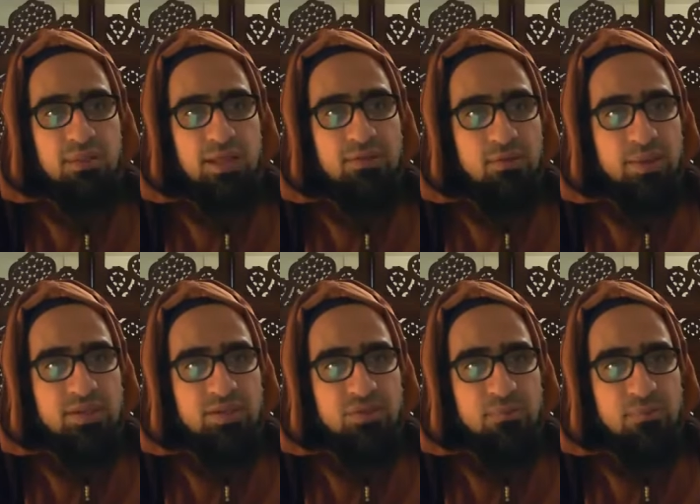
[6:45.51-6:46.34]
As they
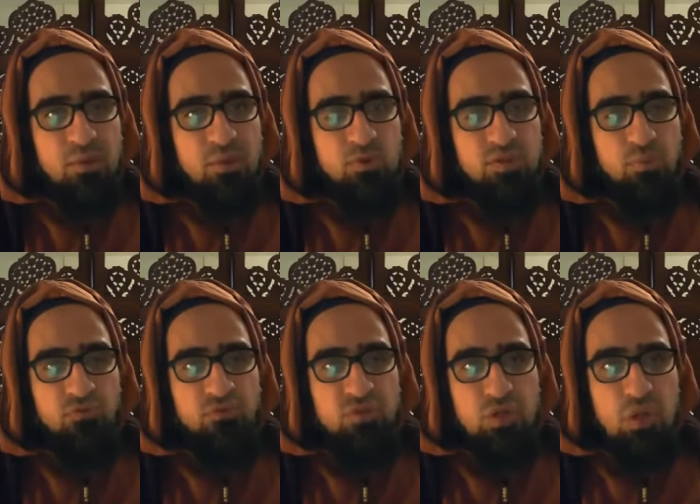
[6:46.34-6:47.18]
mentioned, the man was the
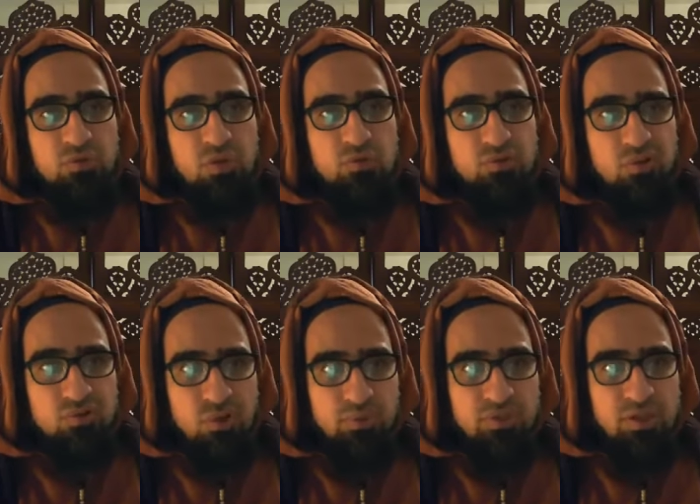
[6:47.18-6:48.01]
Prophet
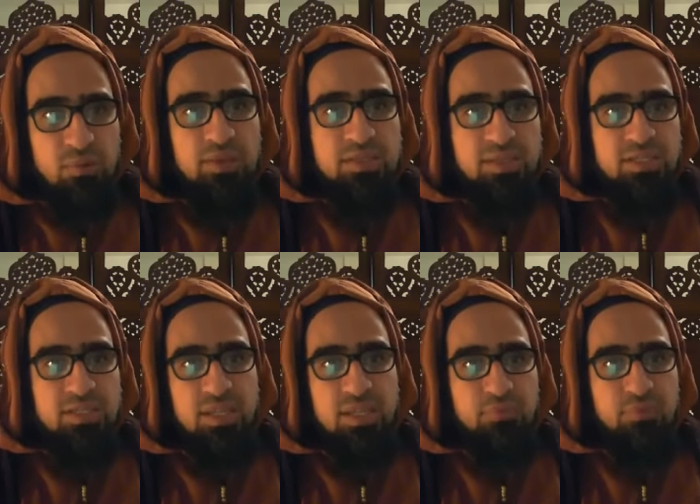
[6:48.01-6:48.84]
he's
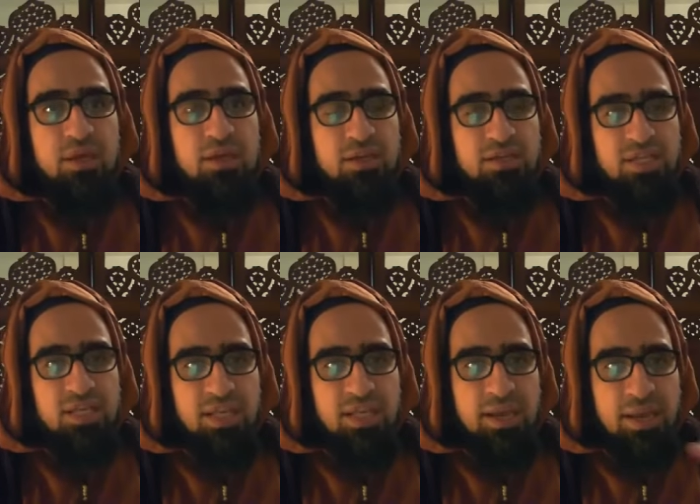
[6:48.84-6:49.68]
asleep, he's
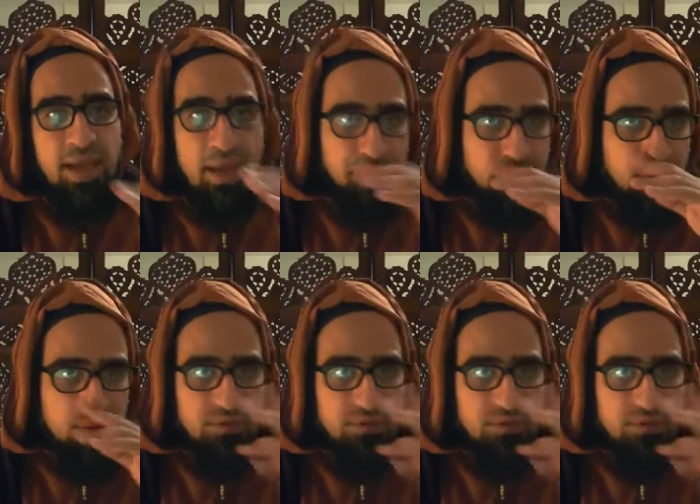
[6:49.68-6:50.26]
taking a nap